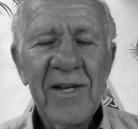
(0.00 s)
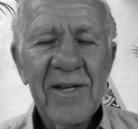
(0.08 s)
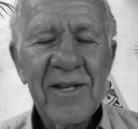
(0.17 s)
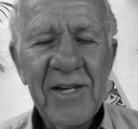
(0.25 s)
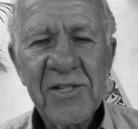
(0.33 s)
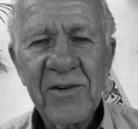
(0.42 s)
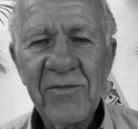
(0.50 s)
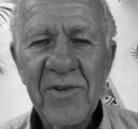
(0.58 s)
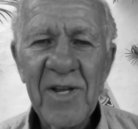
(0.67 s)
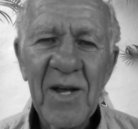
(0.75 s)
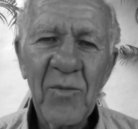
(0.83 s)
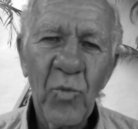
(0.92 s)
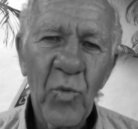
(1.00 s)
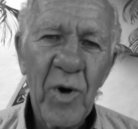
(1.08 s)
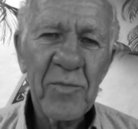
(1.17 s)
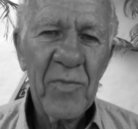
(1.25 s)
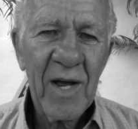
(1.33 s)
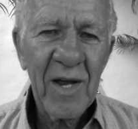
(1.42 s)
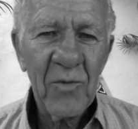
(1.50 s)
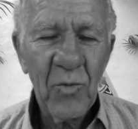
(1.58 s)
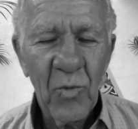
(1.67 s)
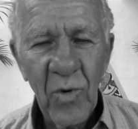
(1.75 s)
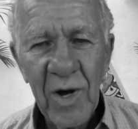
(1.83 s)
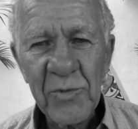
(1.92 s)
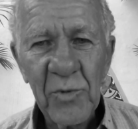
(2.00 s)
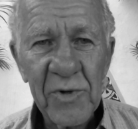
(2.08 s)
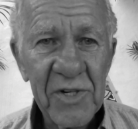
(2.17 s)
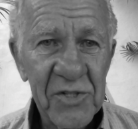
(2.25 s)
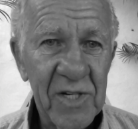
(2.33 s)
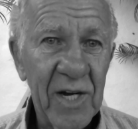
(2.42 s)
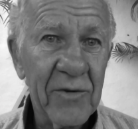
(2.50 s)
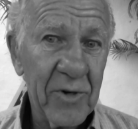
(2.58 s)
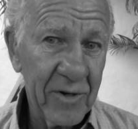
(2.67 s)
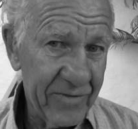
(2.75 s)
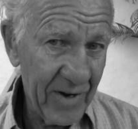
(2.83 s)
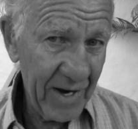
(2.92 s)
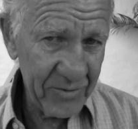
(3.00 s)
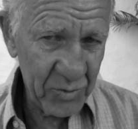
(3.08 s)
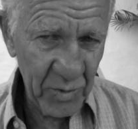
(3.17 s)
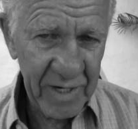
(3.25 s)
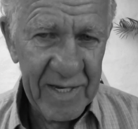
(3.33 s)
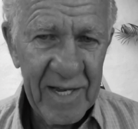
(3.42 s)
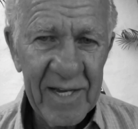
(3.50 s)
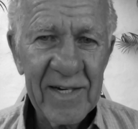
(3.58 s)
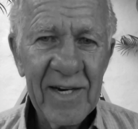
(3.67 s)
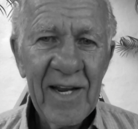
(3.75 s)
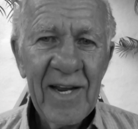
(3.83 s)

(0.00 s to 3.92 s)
each of them, one by one, were discovering 528.